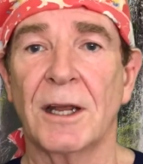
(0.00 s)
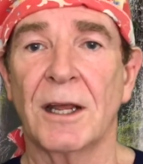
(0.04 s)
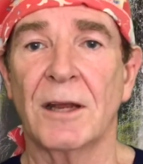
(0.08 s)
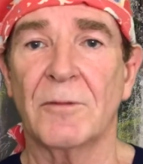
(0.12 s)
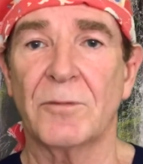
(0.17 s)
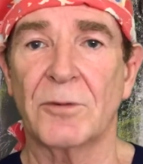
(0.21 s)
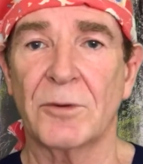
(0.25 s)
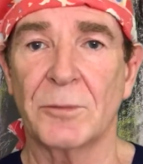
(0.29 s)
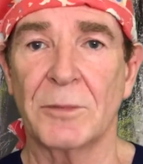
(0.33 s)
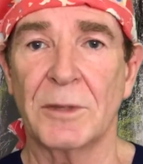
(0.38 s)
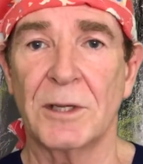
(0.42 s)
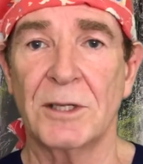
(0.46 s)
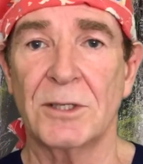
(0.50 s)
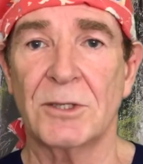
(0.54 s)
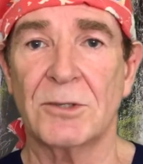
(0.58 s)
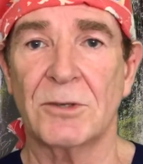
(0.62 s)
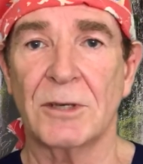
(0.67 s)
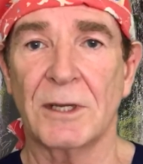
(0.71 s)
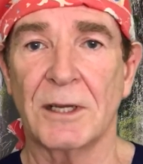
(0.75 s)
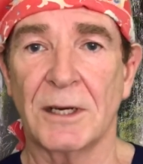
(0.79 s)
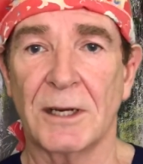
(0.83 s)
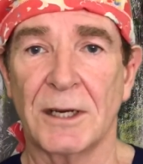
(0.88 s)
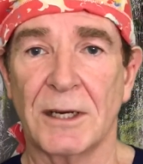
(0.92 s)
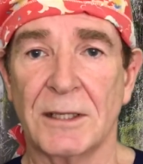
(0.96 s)
get from
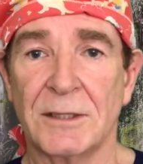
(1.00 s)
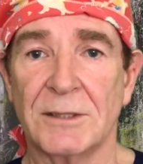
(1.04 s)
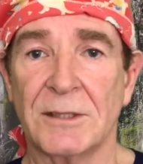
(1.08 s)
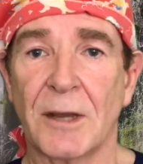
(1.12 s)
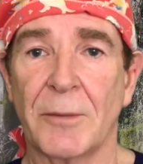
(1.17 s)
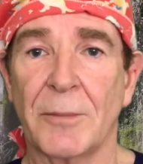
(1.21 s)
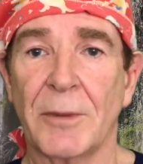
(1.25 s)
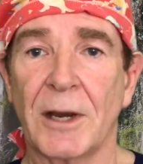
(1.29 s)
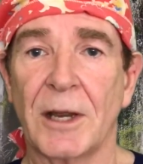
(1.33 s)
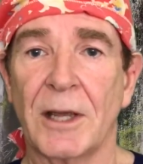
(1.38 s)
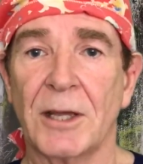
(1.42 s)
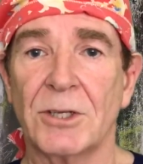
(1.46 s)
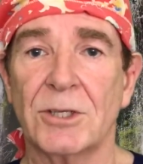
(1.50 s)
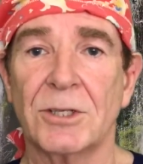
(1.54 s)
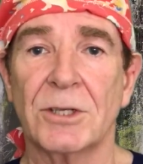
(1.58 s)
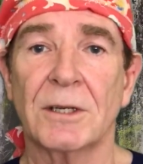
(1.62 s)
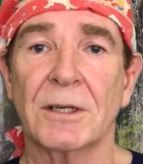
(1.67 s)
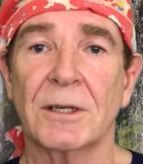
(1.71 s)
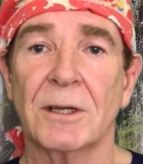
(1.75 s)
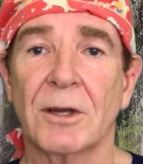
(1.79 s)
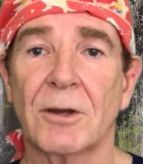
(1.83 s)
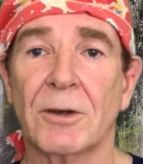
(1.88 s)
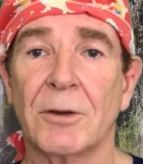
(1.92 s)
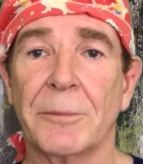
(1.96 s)
history and examination
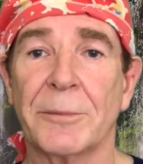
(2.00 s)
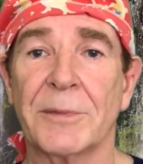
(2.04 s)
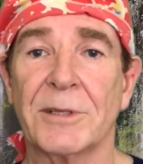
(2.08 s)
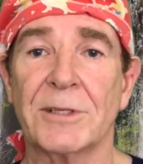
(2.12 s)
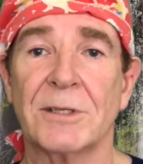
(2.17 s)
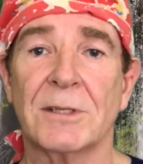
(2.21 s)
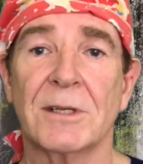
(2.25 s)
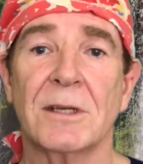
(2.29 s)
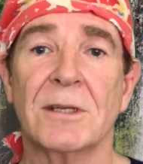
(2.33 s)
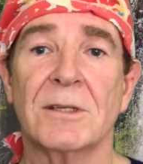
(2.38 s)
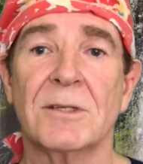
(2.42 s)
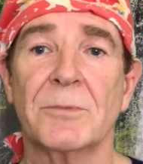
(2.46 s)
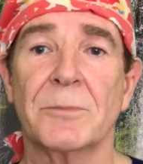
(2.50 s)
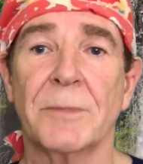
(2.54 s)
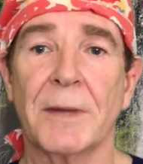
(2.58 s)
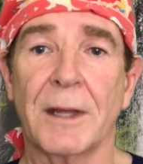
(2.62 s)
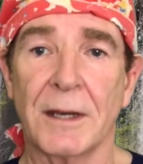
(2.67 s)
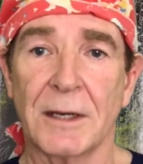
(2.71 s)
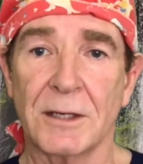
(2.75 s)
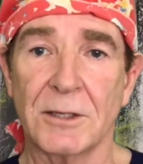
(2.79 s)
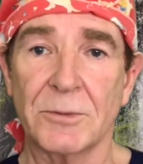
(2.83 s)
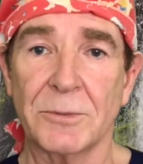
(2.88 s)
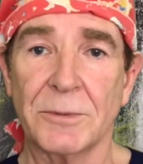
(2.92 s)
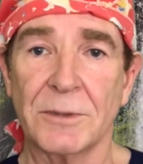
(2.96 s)
and common sense
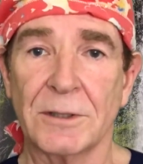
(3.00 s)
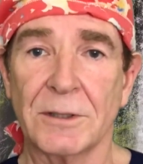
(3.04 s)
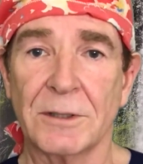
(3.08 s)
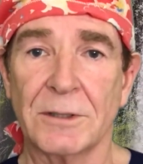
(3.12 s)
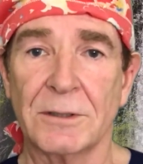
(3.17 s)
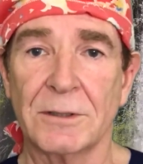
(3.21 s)
management.